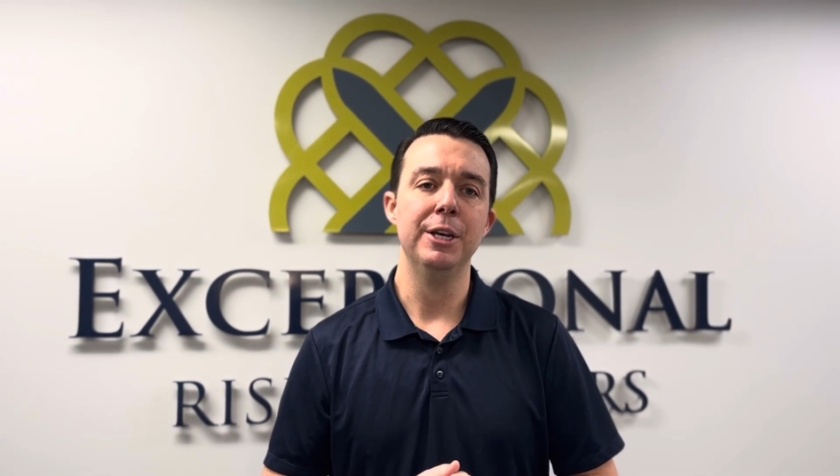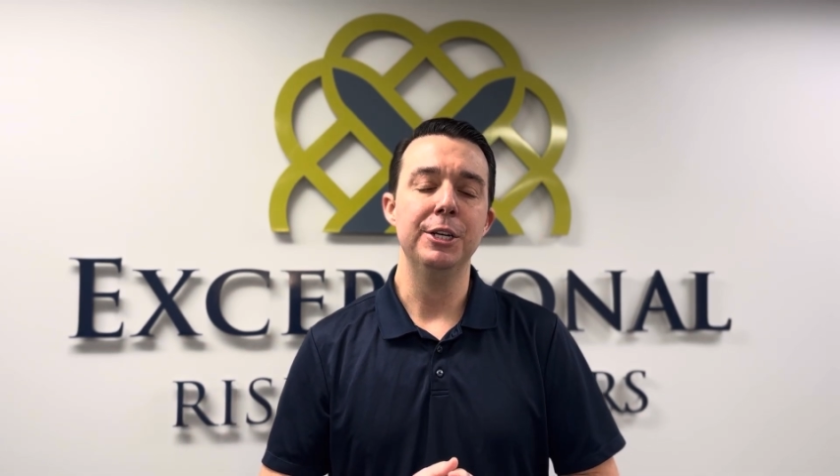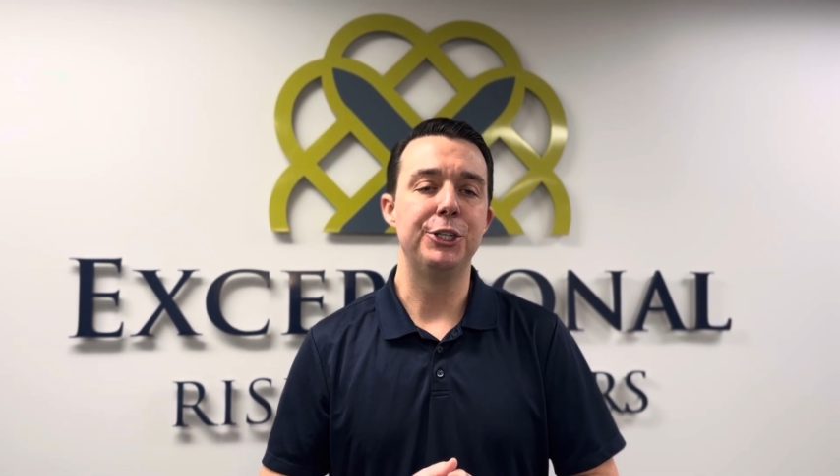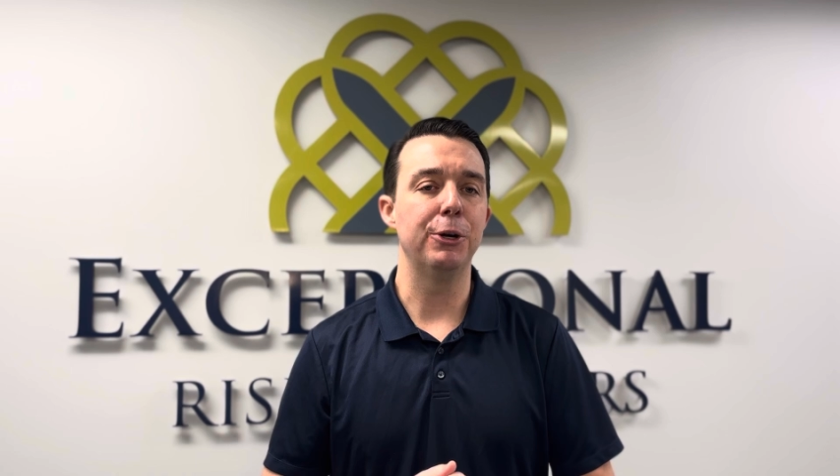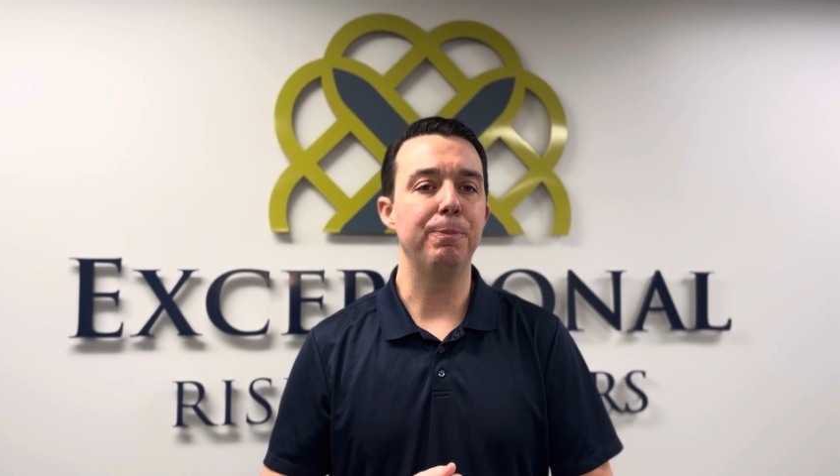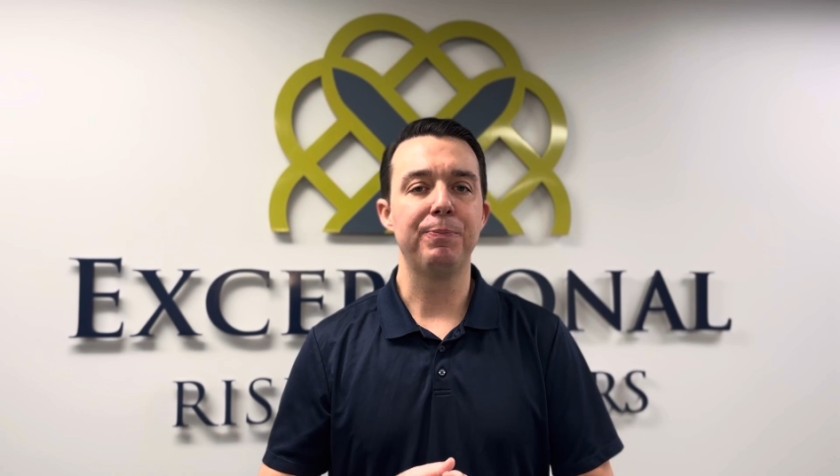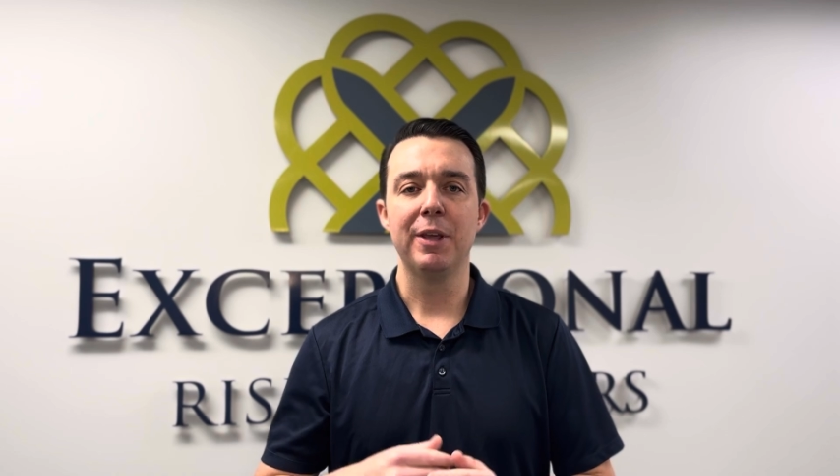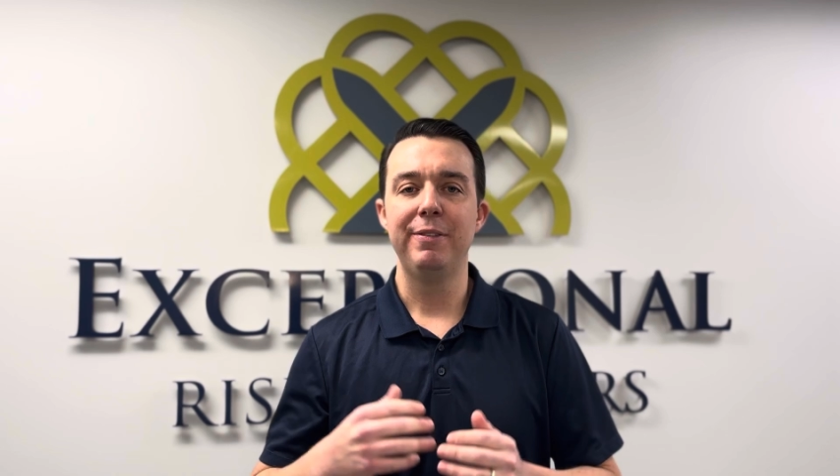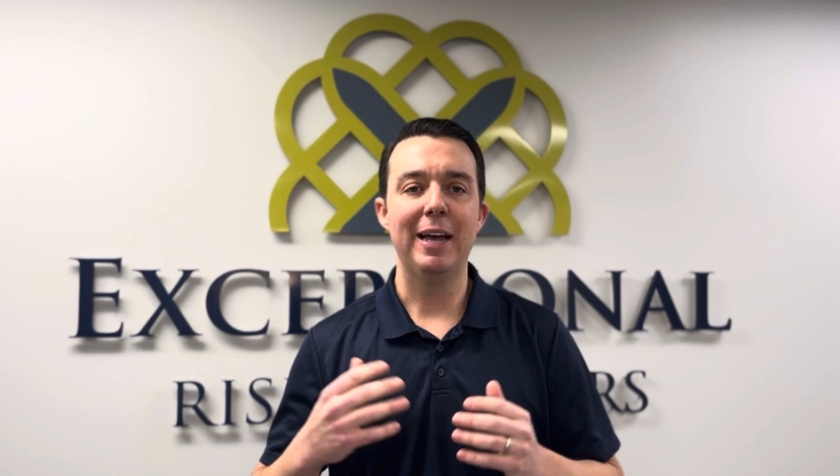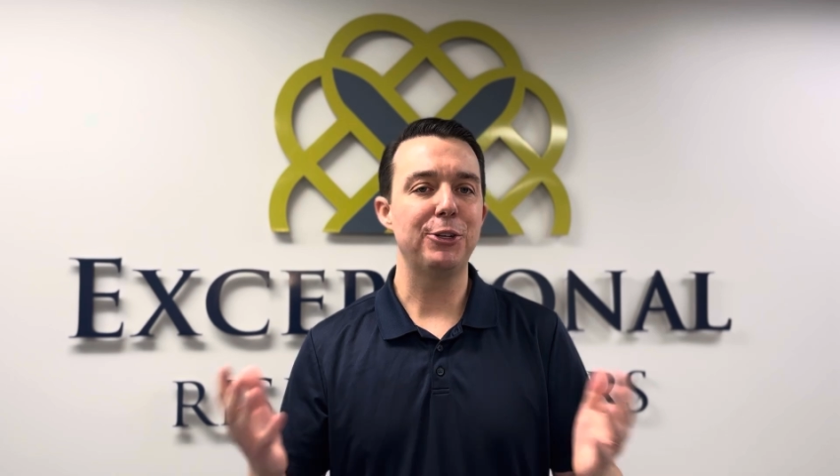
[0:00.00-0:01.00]
So
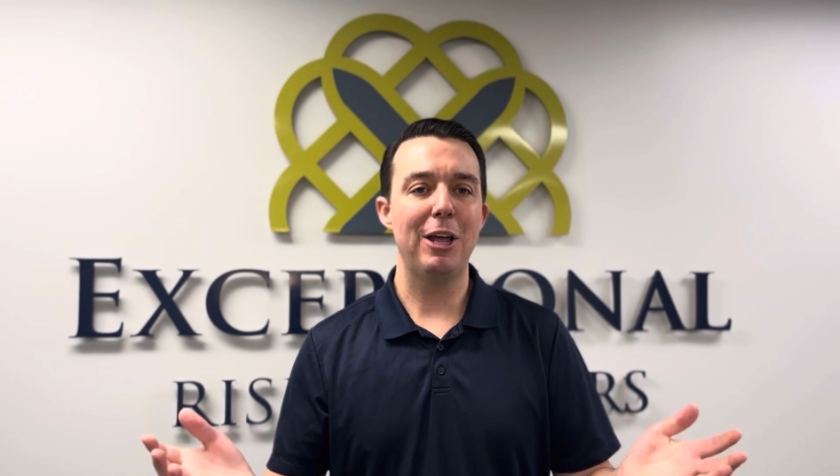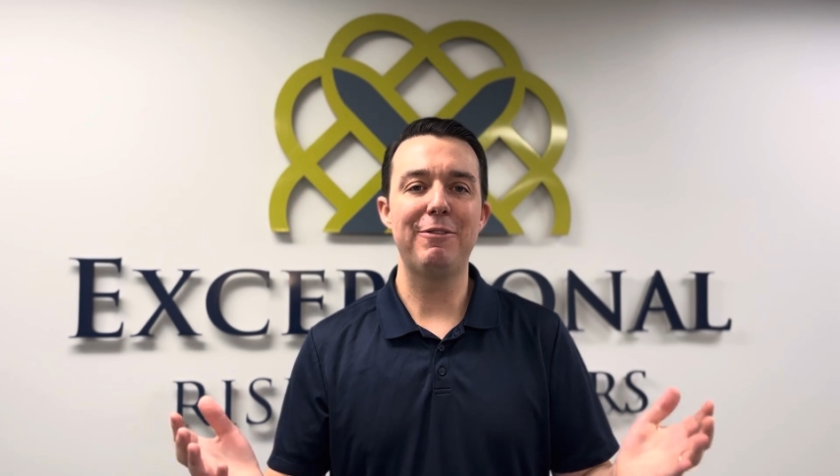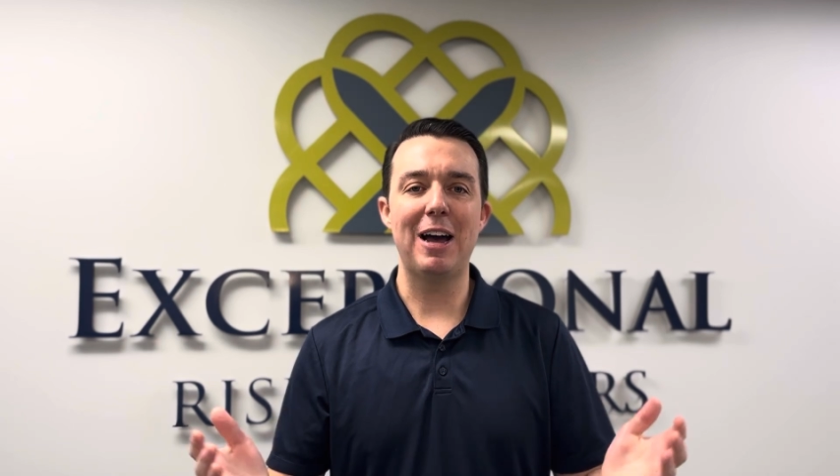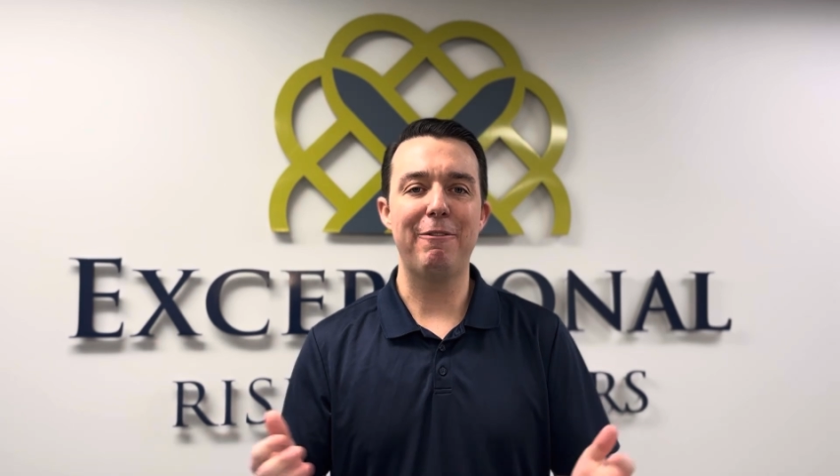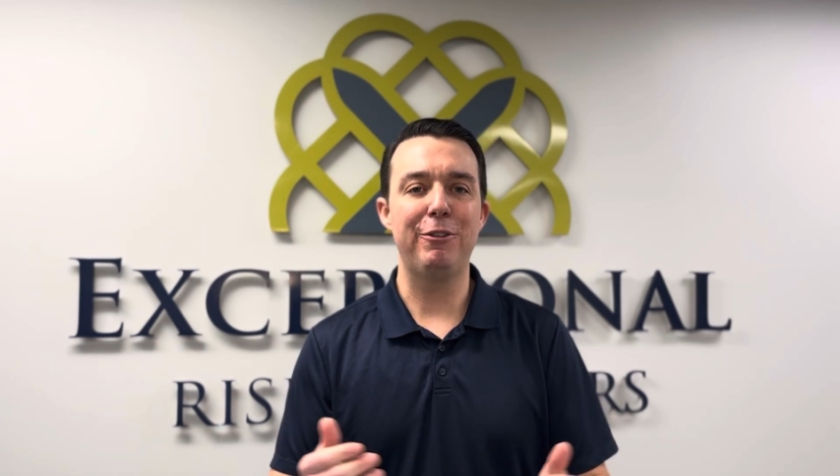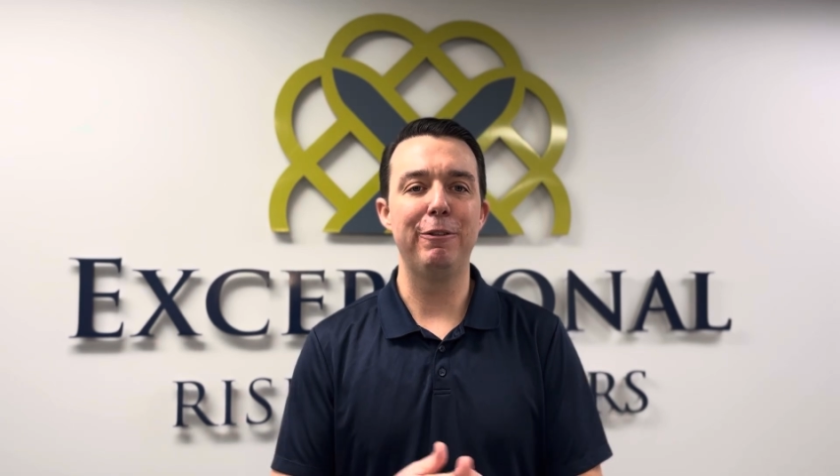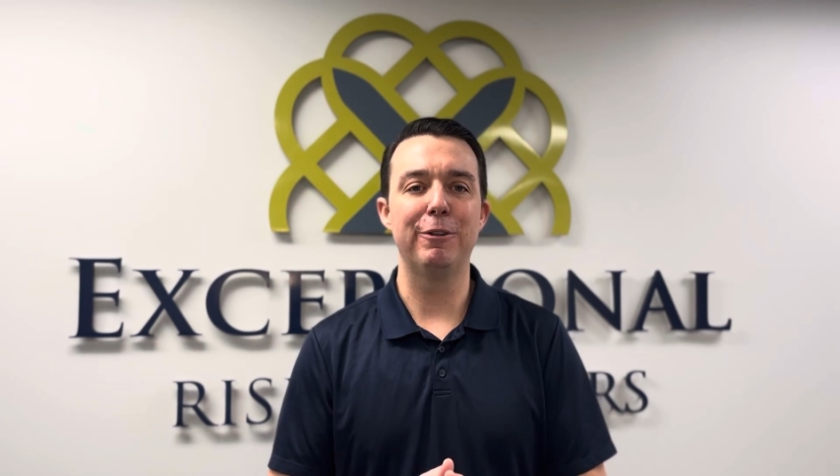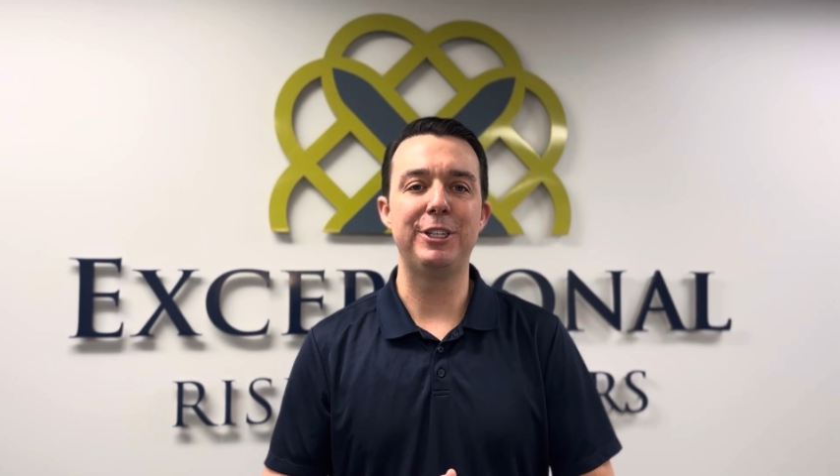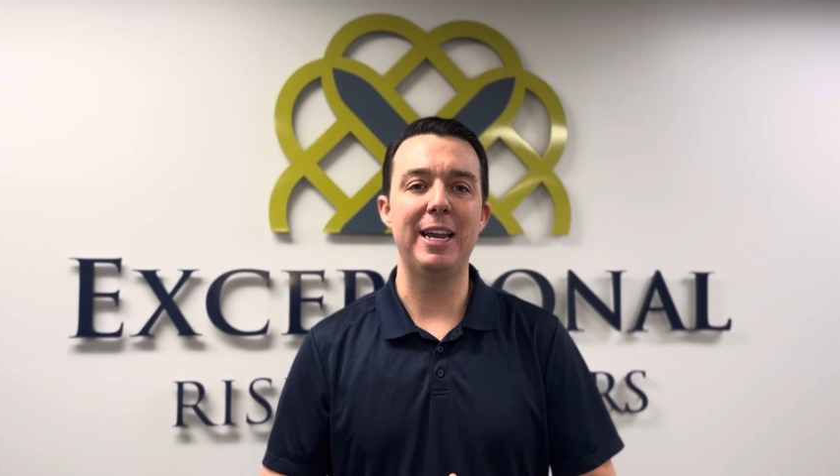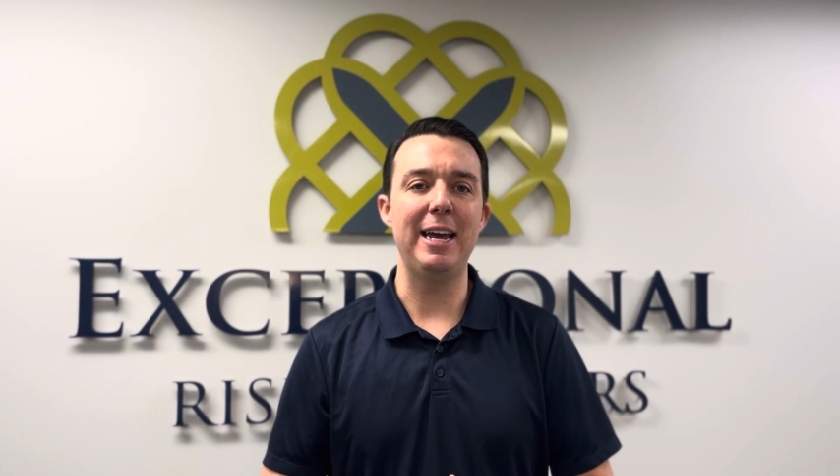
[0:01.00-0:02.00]
that's all I've got for you for today.